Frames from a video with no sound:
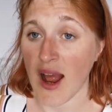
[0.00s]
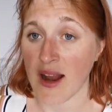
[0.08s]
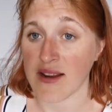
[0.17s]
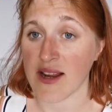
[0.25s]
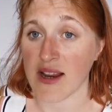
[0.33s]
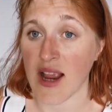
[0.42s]

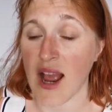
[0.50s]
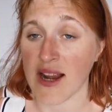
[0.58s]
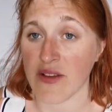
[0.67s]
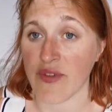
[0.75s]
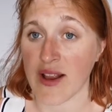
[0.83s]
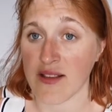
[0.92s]
and it
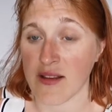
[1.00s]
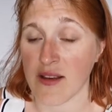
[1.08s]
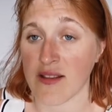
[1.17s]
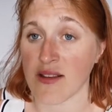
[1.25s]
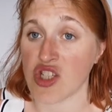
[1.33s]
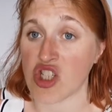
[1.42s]
kind of acted
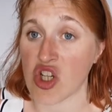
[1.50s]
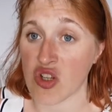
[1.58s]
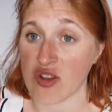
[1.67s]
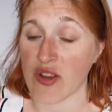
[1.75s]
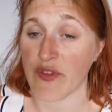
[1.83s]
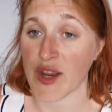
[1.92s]
as a
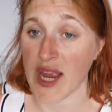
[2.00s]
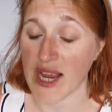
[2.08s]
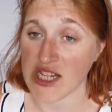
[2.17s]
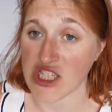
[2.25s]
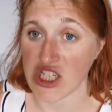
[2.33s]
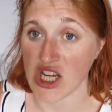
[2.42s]

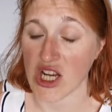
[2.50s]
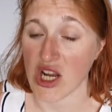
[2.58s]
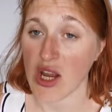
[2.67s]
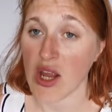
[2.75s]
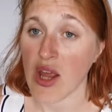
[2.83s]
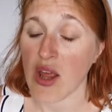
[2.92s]

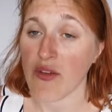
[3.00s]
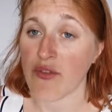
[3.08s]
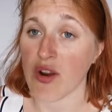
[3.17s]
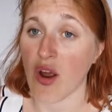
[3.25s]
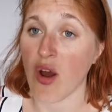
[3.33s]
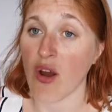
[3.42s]
justification
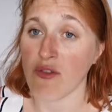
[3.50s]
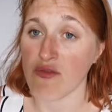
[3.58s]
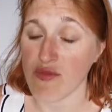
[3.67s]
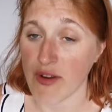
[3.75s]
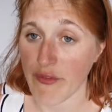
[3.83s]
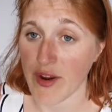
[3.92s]
for the
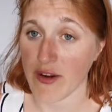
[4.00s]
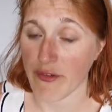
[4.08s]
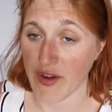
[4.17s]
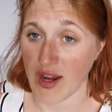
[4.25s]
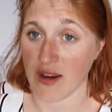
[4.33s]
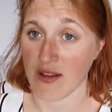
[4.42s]
horrific
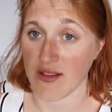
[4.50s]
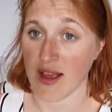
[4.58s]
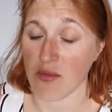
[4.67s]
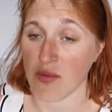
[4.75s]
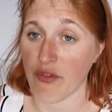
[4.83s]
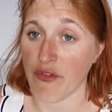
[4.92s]
things
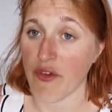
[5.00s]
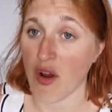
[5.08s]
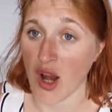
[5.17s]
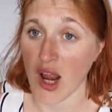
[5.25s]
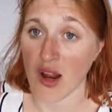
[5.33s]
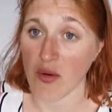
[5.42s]
that would
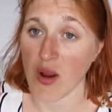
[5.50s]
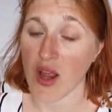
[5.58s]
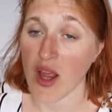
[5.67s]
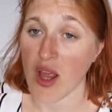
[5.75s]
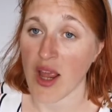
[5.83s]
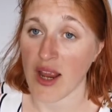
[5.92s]
follow
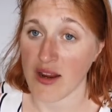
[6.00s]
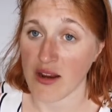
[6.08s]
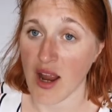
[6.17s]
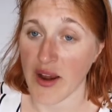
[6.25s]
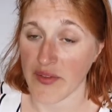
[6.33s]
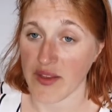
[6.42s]
in the
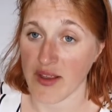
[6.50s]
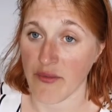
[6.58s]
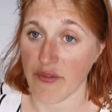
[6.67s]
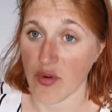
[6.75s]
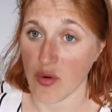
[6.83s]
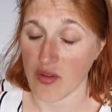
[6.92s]

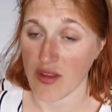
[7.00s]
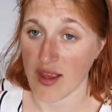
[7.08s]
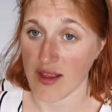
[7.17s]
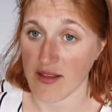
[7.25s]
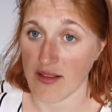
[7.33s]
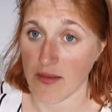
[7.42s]

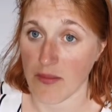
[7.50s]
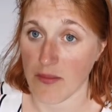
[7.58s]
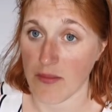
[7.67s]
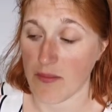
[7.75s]
1940s.